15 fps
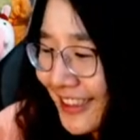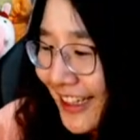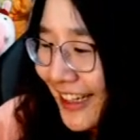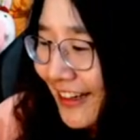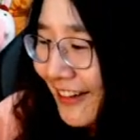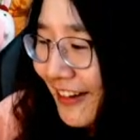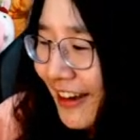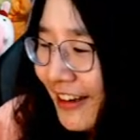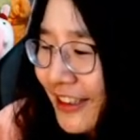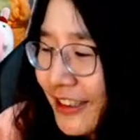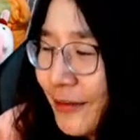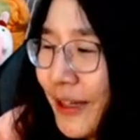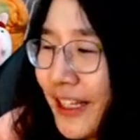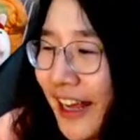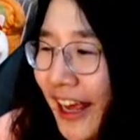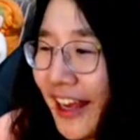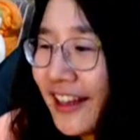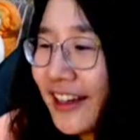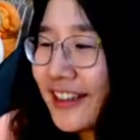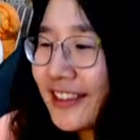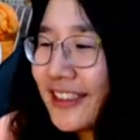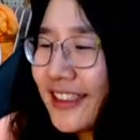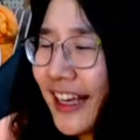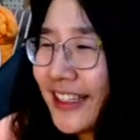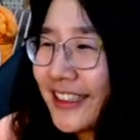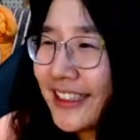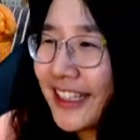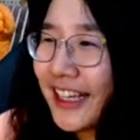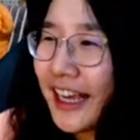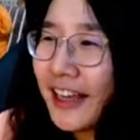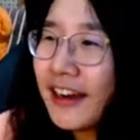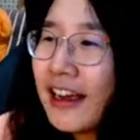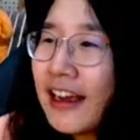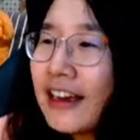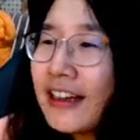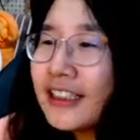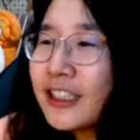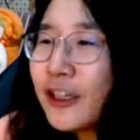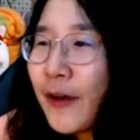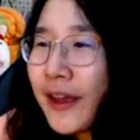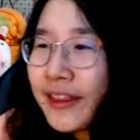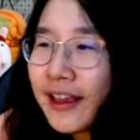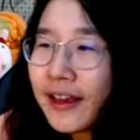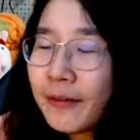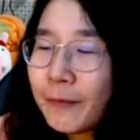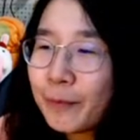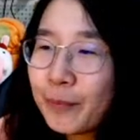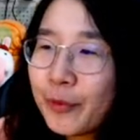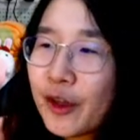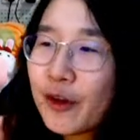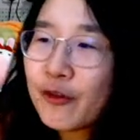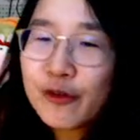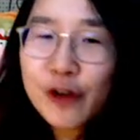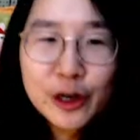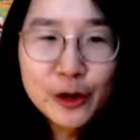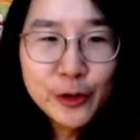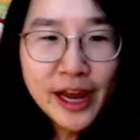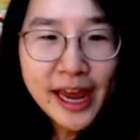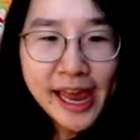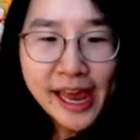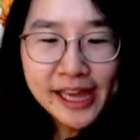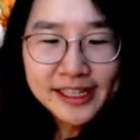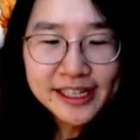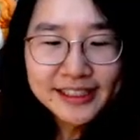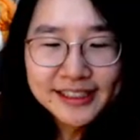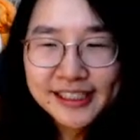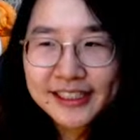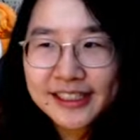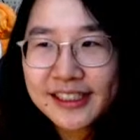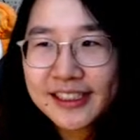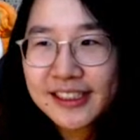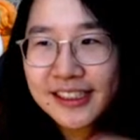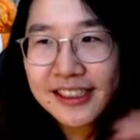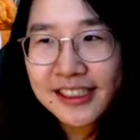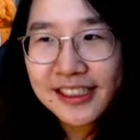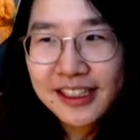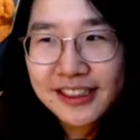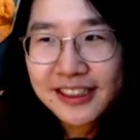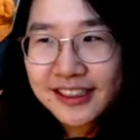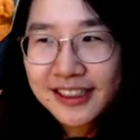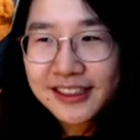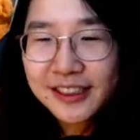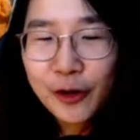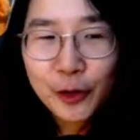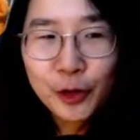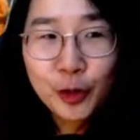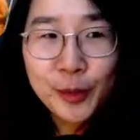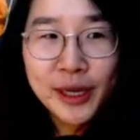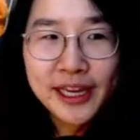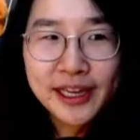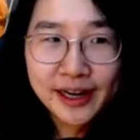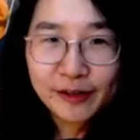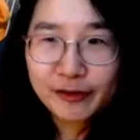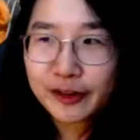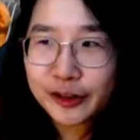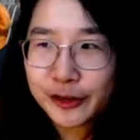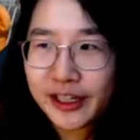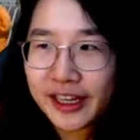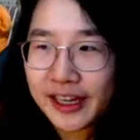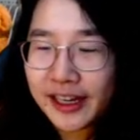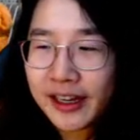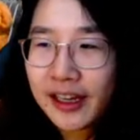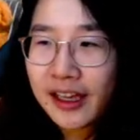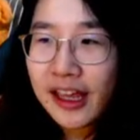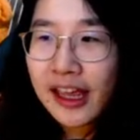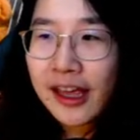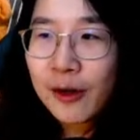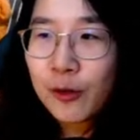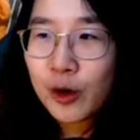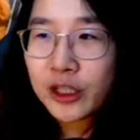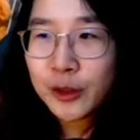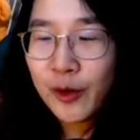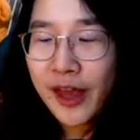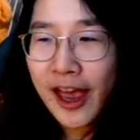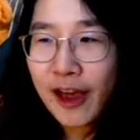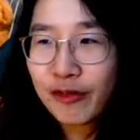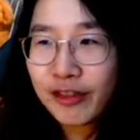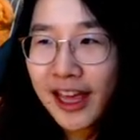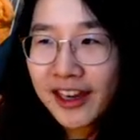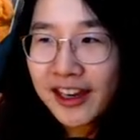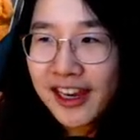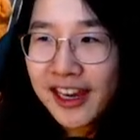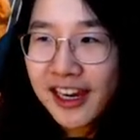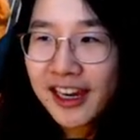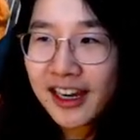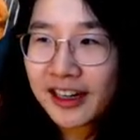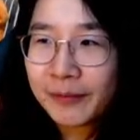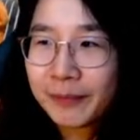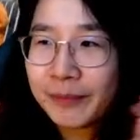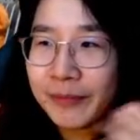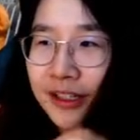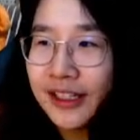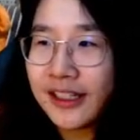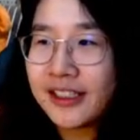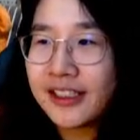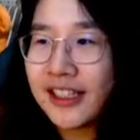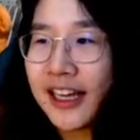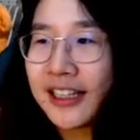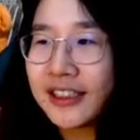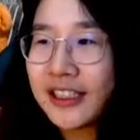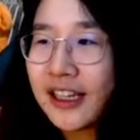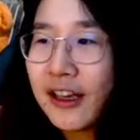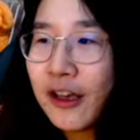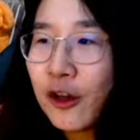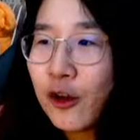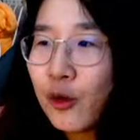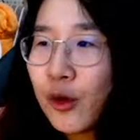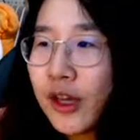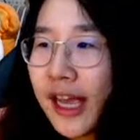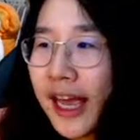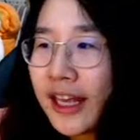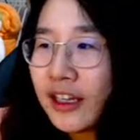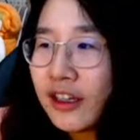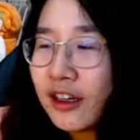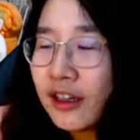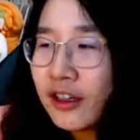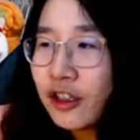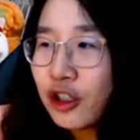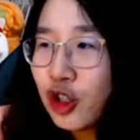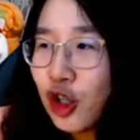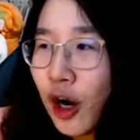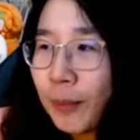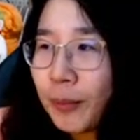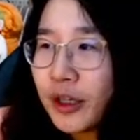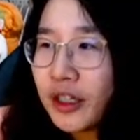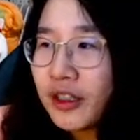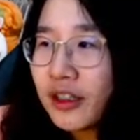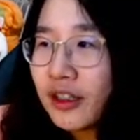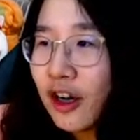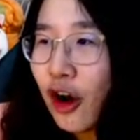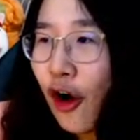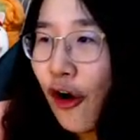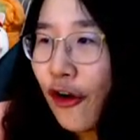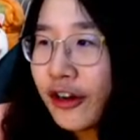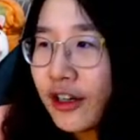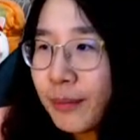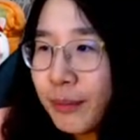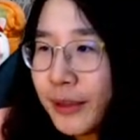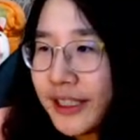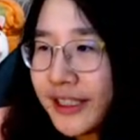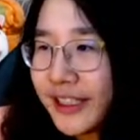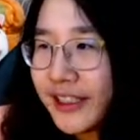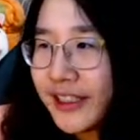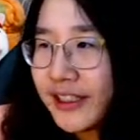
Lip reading: Okay, let me test again. So I think for today, this is going to be enough for today. What we have done here is that we can drop all the pieces.